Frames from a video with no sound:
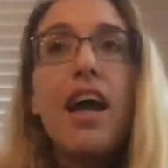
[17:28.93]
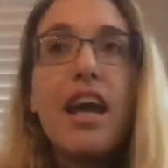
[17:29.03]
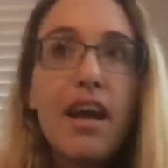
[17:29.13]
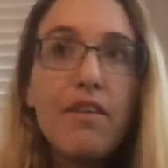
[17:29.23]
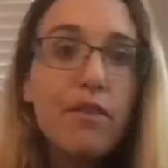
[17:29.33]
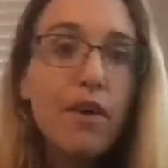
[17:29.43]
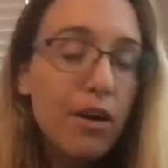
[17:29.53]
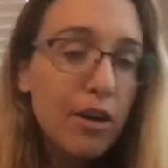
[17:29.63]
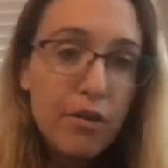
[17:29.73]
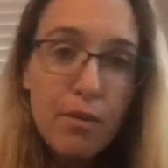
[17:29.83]
And
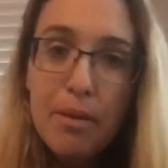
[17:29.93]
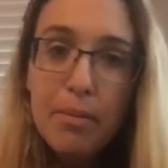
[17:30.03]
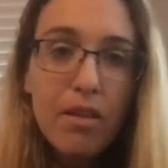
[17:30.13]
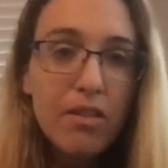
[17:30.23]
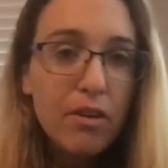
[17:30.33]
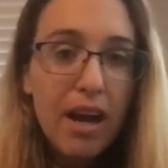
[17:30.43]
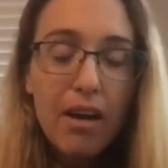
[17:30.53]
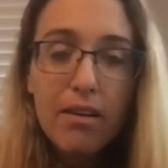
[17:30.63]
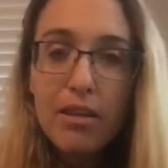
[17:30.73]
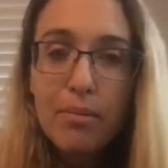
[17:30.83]
I've heard from people on the
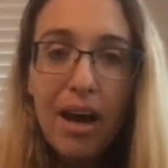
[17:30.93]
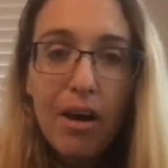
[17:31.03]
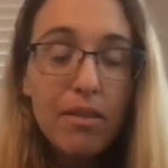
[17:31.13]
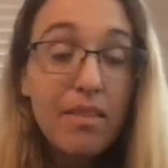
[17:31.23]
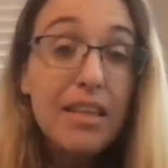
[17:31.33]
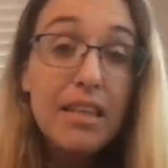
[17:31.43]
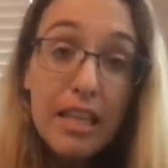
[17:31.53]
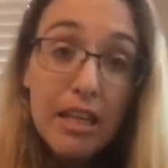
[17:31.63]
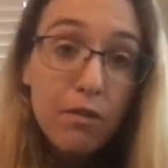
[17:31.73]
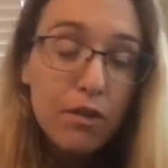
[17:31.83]
ground about the
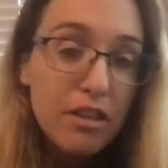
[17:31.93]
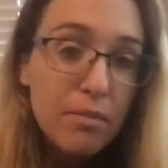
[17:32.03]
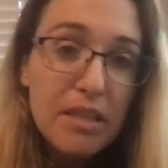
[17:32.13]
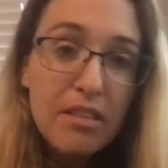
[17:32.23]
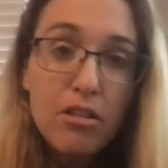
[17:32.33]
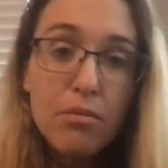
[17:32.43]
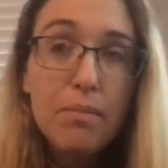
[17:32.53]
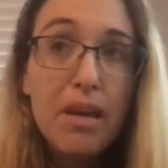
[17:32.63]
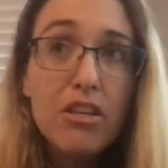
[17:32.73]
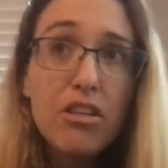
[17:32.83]
need for the species to be
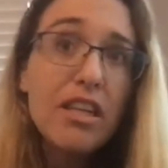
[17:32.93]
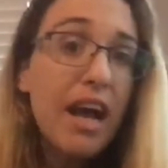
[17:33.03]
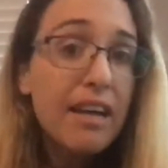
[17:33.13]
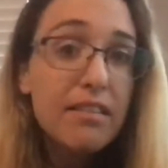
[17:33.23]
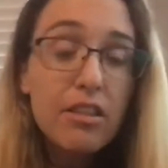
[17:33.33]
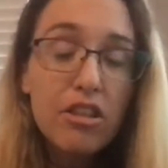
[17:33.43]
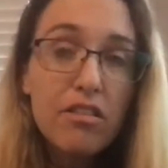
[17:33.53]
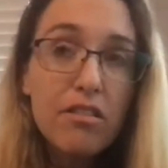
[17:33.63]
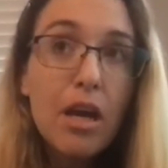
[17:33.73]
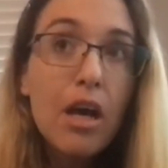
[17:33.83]
managed. And it hasn't
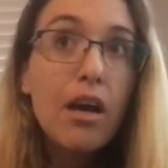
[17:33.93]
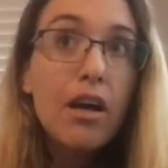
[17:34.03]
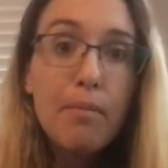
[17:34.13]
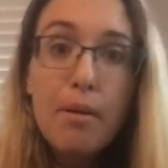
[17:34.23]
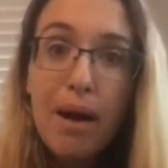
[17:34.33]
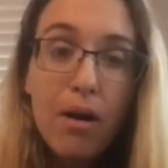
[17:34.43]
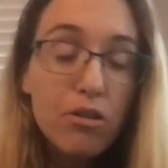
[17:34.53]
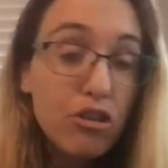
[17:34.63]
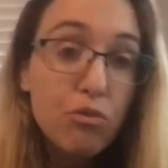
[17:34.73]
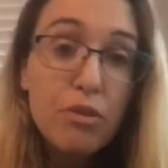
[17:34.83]
just come
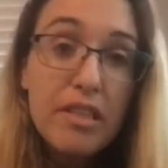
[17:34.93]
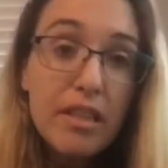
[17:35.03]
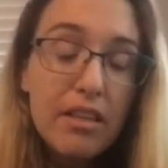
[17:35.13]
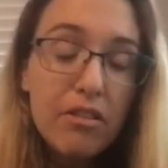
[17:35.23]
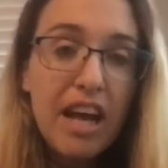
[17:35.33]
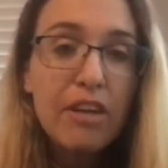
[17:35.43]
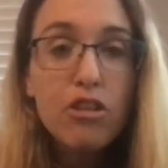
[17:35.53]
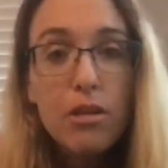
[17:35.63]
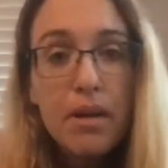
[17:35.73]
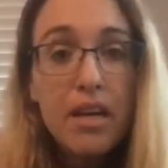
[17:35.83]
about just recently. There's
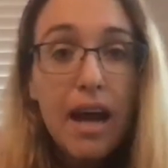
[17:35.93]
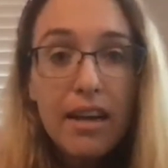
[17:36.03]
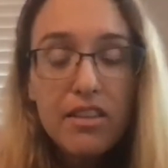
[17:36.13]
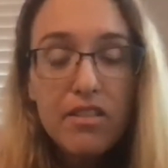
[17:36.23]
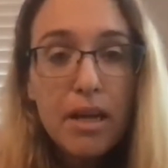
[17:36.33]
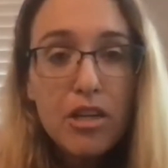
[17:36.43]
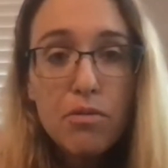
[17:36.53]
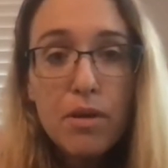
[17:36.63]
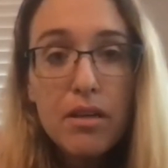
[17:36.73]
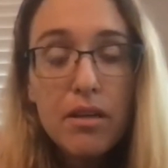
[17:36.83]
actually been an active
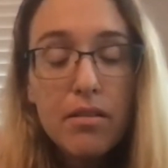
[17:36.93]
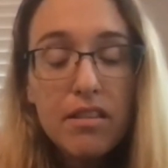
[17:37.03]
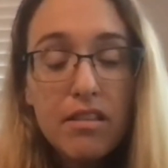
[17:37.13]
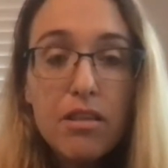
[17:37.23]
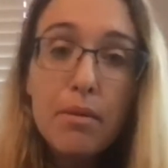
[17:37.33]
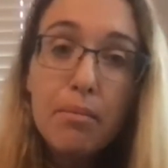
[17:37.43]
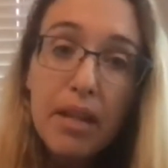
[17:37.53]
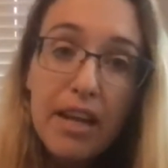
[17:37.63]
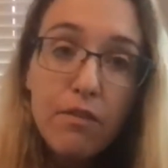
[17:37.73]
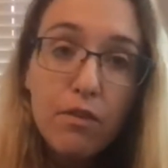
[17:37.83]
management system in
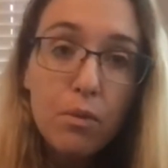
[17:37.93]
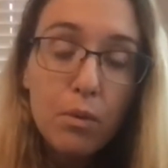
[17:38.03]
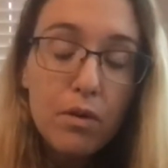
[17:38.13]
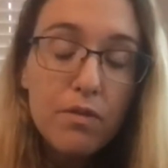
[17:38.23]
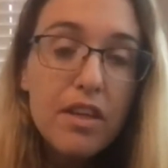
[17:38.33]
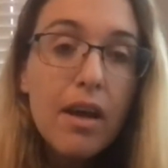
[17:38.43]
play for wolves